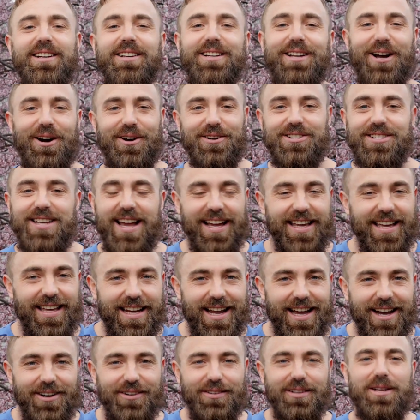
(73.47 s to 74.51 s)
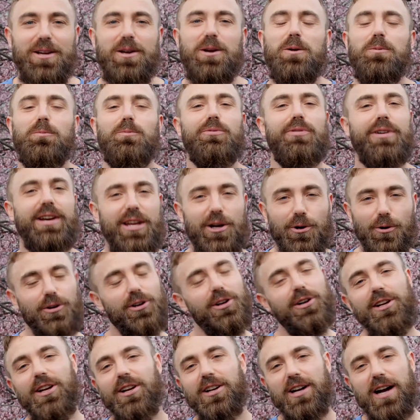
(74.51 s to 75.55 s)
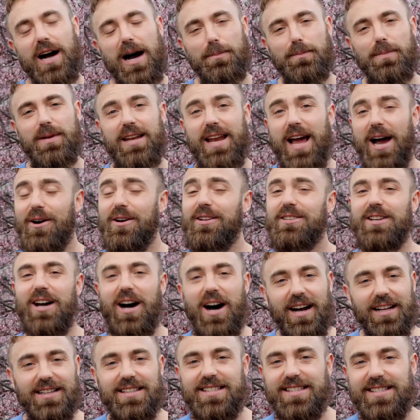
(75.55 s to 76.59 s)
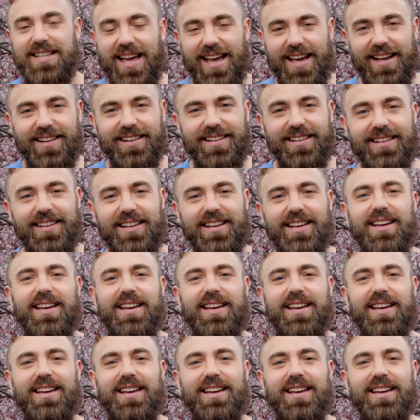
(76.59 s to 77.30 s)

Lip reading: Go check it out. Pre-order your copy now, it's on sale.